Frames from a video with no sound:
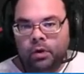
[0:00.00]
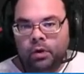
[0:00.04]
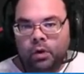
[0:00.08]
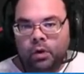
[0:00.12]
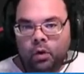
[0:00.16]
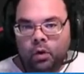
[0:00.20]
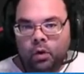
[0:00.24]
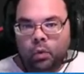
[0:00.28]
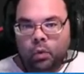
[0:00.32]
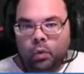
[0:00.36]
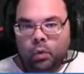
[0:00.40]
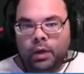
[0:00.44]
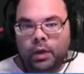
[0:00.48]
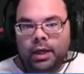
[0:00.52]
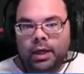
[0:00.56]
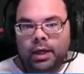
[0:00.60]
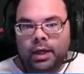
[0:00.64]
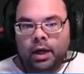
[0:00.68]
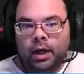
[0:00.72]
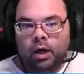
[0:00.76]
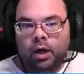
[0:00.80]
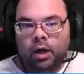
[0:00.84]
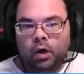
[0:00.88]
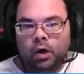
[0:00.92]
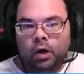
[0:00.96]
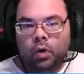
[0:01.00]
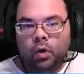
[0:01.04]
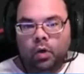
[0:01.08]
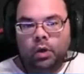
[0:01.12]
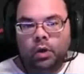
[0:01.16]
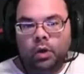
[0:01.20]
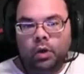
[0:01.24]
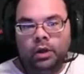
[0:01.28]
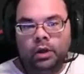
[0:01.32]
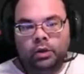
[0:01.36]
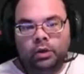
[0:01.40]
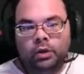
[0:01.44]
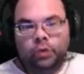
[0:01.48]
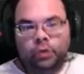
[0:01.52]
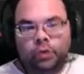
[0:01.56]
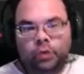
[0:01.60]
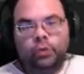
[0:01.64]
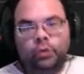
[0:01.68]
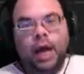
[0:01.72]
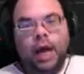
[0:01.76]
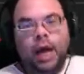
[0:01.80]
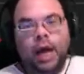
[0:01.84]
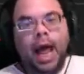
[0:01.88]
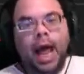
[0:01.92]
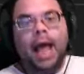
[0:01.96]
we are going
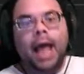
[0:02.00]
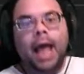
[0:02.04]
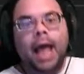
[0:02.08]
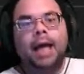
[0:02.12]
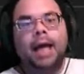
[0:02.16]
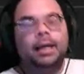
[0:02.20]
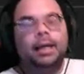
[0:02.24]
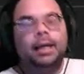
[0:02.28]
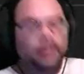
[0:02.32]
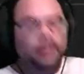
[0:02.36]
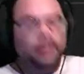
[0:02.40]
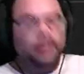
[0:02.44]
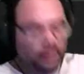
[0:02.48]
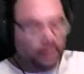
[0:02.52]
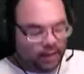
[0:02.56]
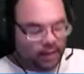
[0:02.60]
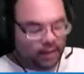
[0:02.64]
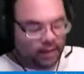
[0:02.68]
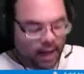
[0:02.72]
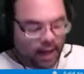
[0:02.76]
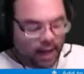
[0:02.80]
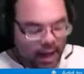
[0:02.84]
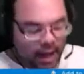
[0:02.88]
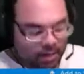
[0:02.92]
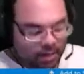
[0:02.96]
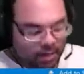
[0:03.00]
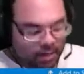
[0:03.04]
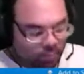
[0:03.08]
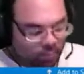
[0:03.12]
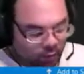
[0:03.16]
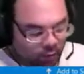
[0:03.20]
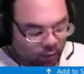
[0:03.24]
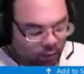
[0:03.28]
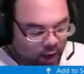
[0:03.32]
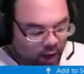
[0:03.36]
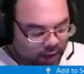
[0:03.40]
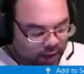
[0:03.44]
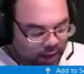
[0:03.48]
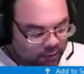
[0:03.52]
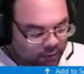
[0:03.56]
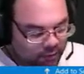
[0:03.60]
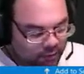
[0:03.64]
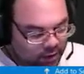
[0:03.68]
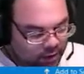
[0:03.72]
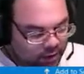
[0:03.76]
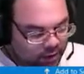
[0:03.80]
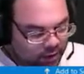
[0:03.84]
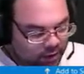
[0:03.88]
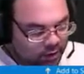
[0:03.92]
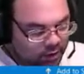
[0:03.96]
to add a
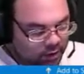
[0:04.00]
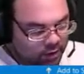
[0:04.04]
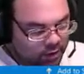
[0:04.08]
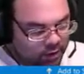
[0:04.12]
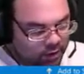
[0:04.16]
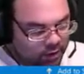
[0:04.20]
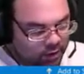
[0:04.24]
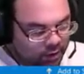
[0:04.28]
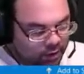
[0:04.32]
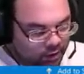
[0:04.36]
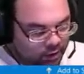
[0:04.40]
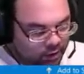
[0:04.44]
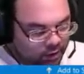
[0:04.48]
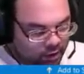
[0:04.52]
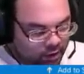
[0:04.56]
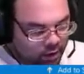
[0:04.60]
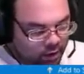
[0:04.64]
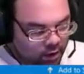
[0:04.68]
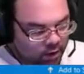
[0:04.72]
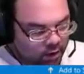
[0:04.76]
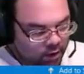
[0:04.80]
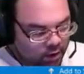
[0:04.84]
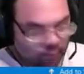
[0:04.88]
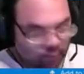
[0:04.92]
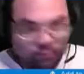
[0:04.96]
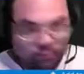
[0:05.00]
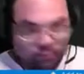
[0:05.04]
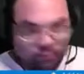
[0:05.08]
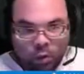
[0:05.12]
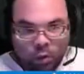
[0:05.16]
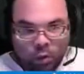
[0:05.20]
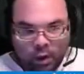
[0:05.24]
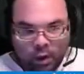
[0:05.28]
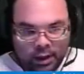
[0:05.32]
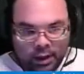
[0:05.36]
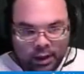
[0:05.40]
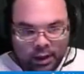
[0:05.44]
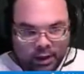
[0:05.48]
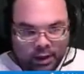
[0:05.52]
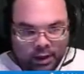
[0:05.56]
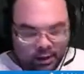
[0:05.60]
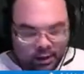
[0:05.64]
private void